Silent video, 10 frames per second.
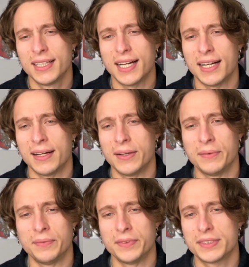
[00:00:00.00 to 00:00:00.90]
They're
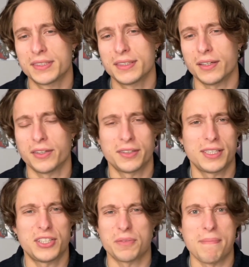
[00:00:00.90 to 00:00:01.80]

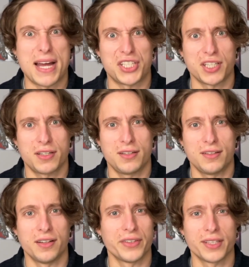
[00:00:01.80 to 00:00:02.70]
just magic,
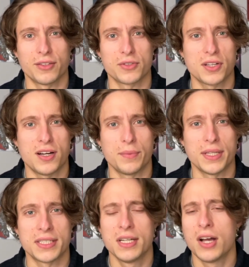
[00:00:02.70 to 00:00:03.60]
aren't they, those
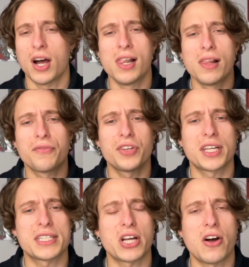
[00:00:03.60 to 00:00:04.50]
harmonies. I love the
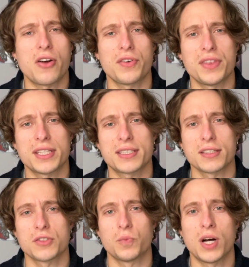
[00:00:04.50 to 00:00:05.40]
guitar in this
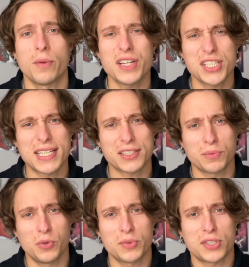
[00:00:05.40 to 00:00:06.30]
as well. We've actually got
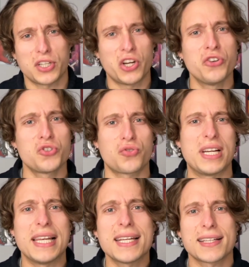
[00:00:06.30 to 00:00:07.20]
some almost like country
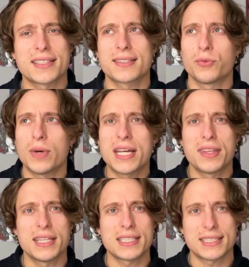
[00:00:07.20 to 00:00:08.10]
licks, the way
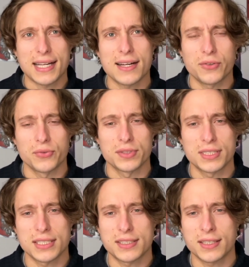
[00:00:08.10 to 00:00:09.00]
that it sounds. It